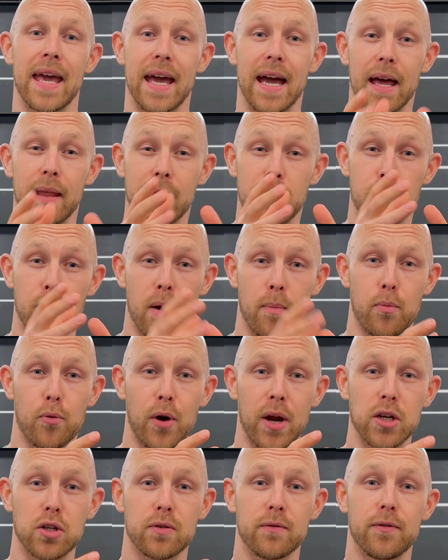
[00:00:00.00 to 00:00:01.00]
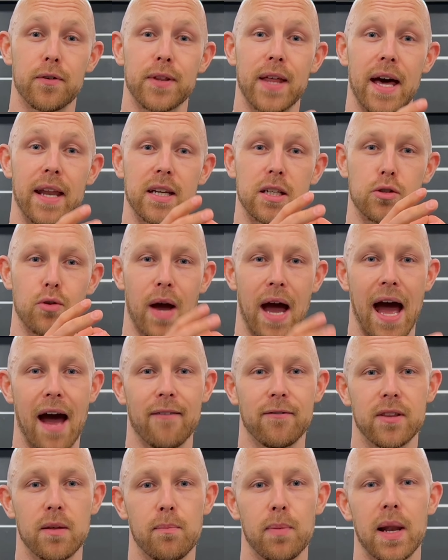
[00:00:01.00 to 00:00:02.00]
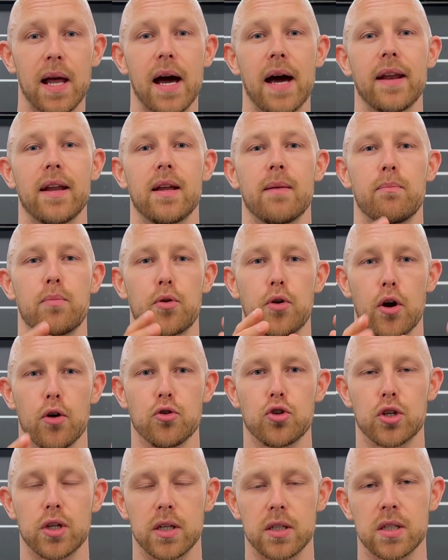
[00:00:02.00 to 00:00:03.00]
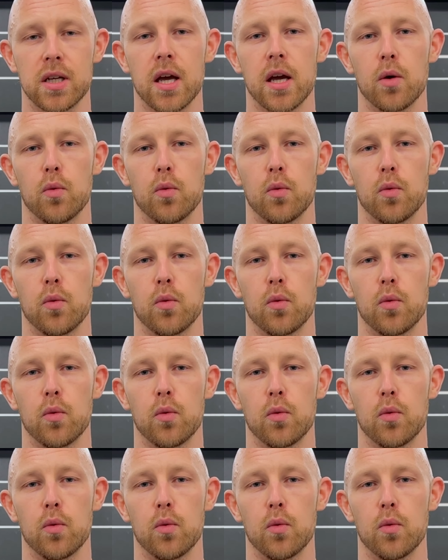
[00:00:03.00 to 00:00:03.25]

And the preparation for that is to have the plan and approach this